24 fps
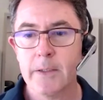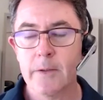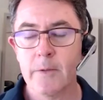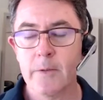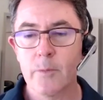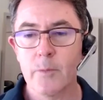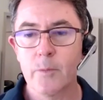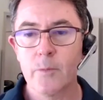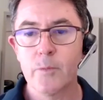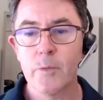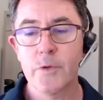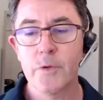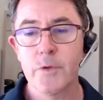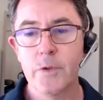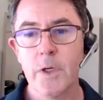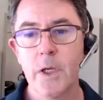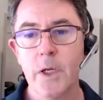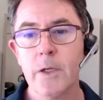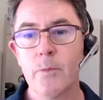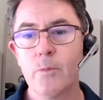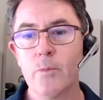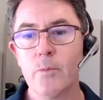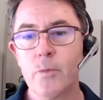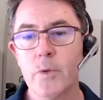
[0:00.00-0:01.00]

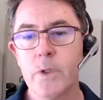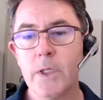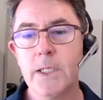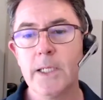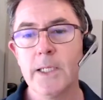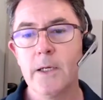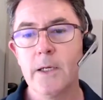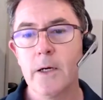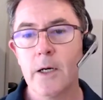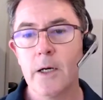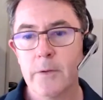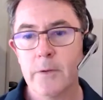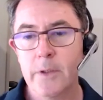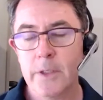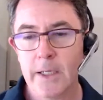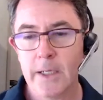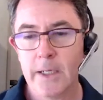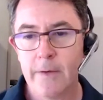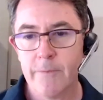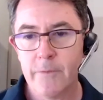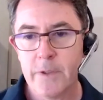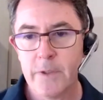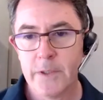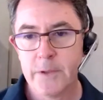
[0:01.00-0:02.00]
returned really high
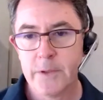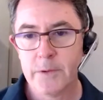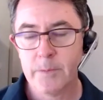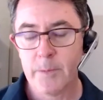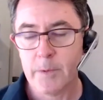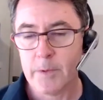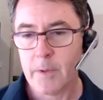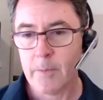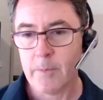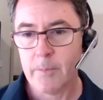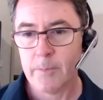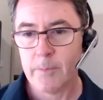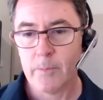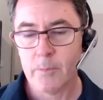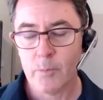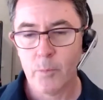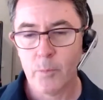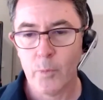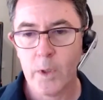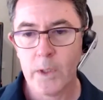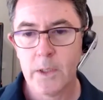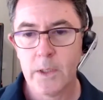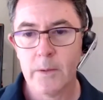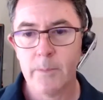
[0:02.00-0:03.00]
recoveries,
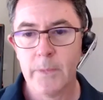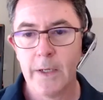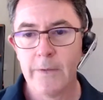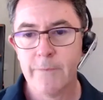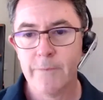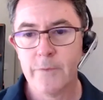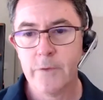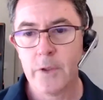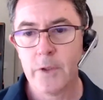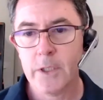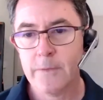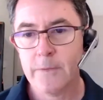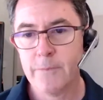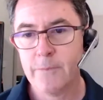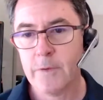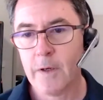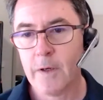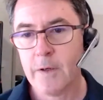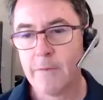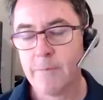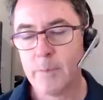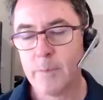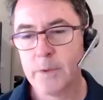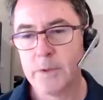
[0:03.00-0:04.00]
well above
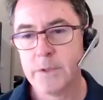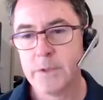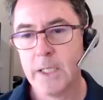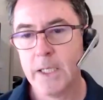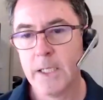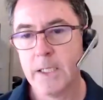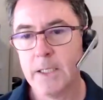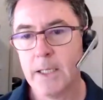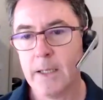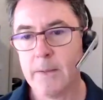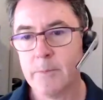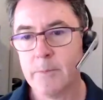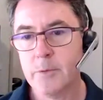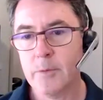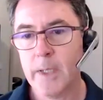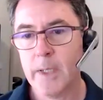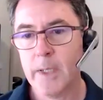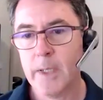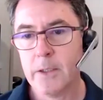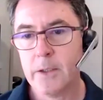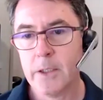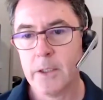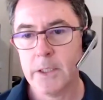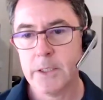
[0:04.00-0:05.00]
95%, up to
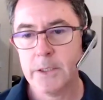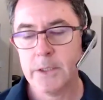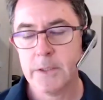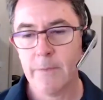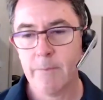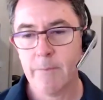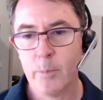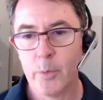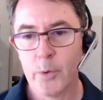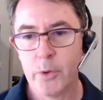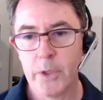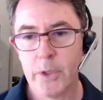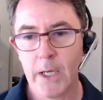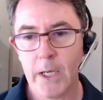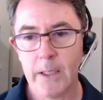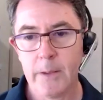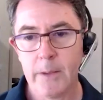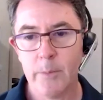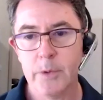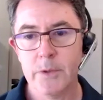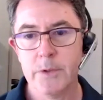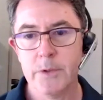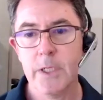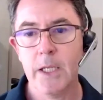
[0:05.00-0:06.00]
about
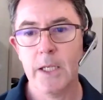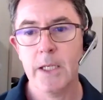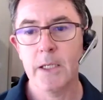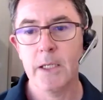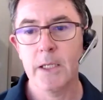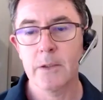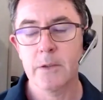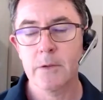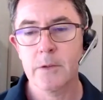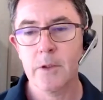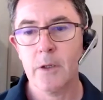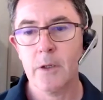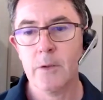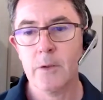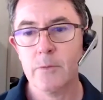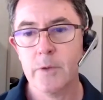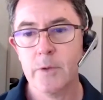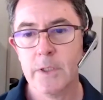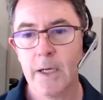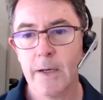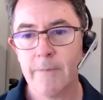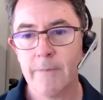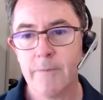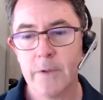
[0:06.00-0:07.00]
97.8% gold
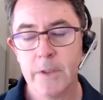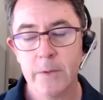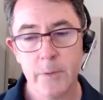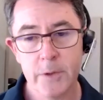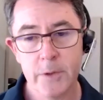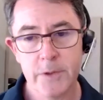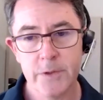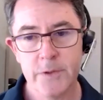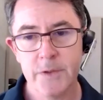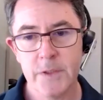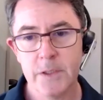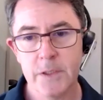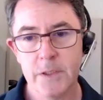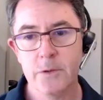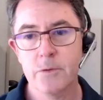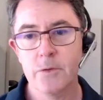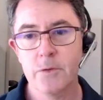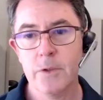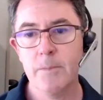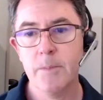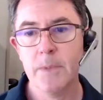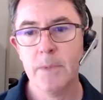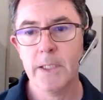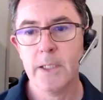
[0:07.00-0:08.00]
recovery, which is
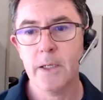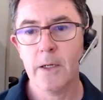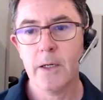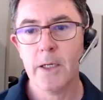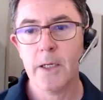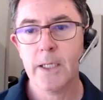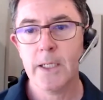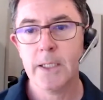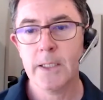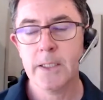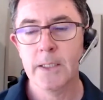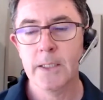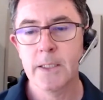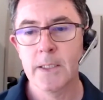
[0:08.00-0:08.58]
extremely high.